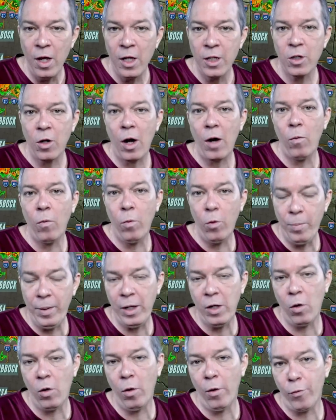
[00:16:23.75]
So I will be
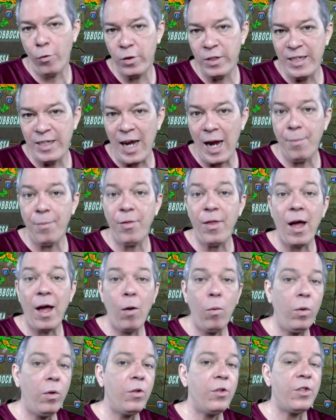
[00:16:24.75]
going through Sabbath. I
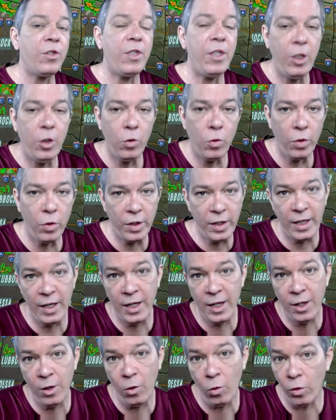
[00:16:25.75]
will see you
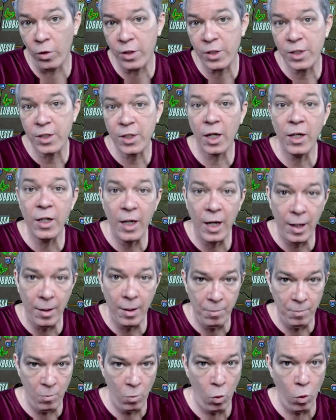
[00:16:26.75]
again on Sunday
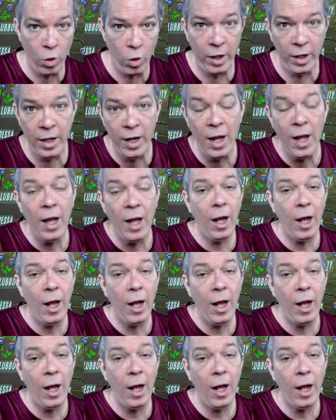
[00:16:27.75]
morning